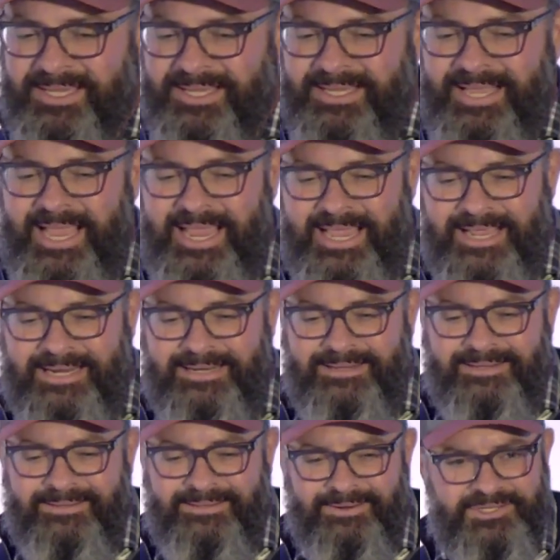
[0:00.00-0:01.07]
And
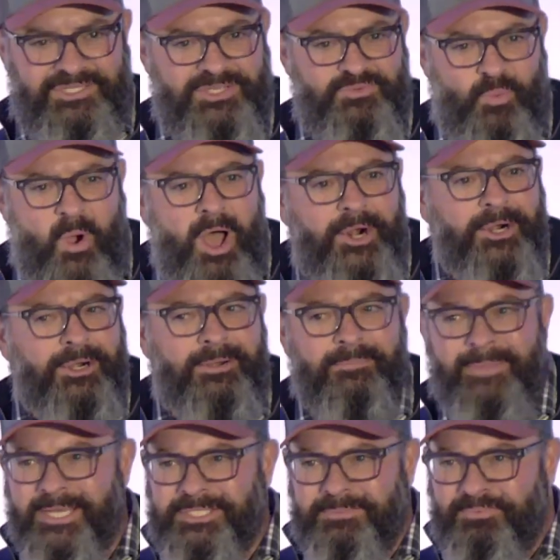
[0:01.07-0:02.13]
you know, he says water
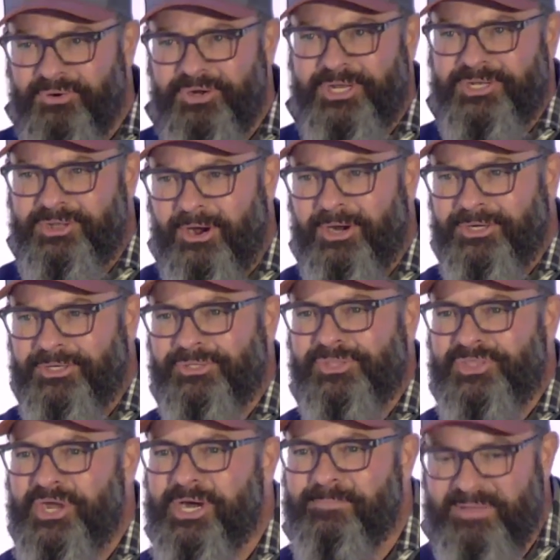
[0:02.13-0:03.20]
makes a pretty darn good
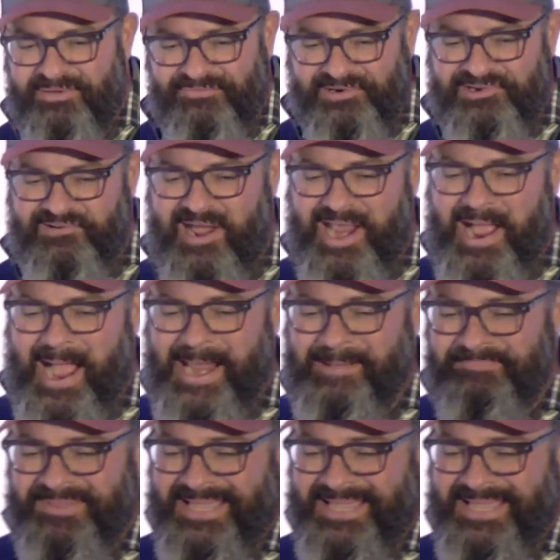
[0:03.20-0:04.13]
therapy for dry eye.